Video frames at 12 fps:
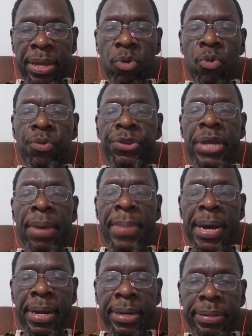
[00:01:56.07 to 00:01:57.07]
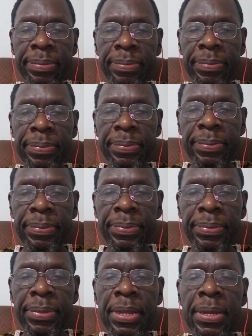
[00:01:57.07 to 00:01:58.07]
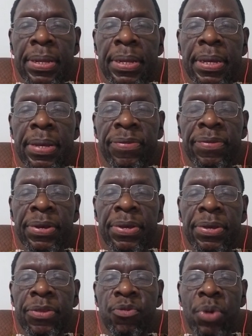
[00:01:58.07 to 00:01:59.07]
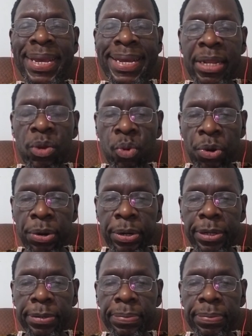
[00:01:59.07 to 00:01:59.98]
Ujamaa. It's a Kiswahili word,